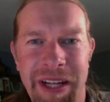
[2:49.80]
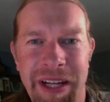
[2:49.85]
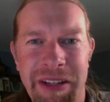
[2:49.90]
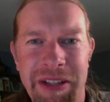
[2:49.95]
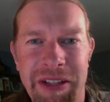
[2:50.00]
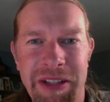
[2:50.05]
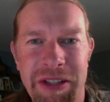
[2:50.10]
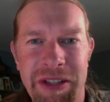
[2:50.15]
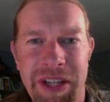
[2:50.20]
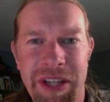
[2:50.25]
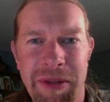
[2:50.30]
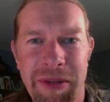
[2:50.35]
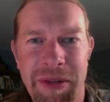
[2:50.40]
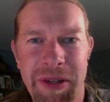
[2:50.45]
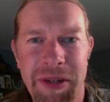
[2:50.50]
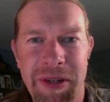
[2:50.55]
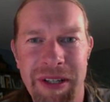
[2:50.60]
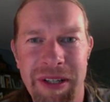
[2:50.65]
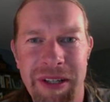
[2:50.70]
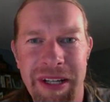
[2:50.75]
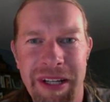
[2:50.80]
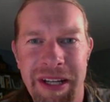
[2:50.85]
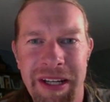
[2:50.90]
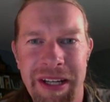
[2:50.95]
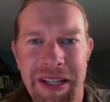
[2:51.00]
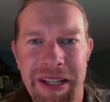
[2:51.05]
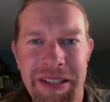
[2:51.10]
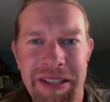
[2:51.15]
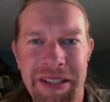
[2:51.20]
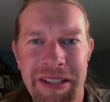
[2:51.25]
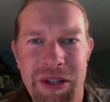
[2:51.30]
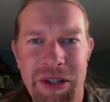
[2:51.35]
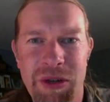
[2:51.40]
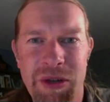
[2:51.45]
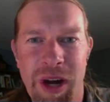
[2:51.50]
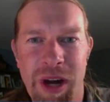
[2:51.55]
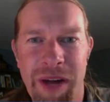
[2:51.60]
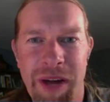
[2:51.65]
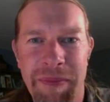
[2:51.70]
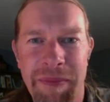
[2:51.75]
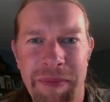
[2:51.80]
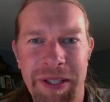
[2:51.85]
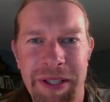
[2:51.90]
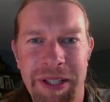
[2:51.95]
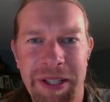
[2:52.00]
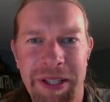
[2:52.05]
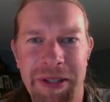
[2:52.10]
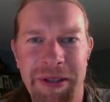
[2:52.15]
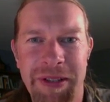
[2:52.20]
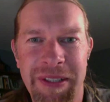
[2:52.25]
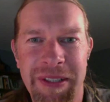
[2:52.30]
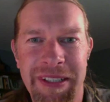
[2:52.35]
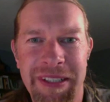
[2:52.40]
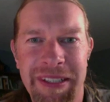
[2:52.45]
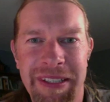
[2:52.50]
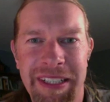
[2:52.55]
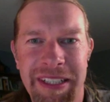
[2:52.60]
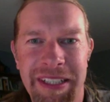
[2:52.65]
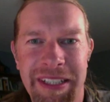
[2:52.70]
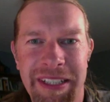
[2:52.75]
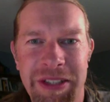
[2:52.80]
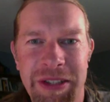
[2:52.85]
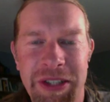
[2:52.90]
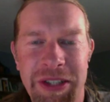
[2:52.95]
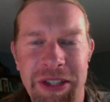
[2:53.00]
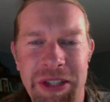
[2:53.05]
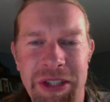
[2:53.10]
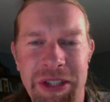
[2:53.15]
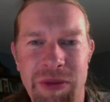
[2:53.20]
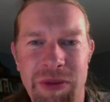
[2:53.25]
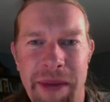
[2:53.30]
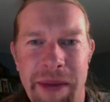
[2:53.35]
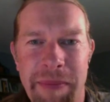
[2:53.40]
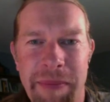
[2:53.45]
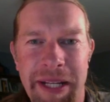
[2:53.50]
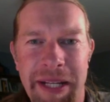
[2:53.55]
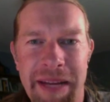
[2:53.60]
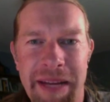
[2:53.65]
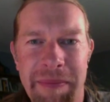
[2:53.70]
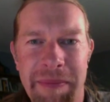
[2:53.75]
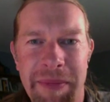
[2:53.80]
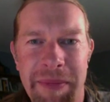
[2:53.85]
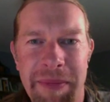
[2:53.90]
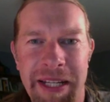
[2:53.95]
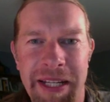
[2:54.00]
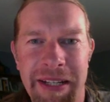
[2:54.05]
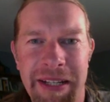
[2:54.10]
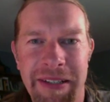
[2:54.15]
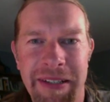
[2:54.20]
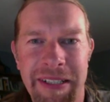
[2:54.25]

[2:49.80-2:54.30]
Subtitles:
summer crop go? Because you're just wrapping up now.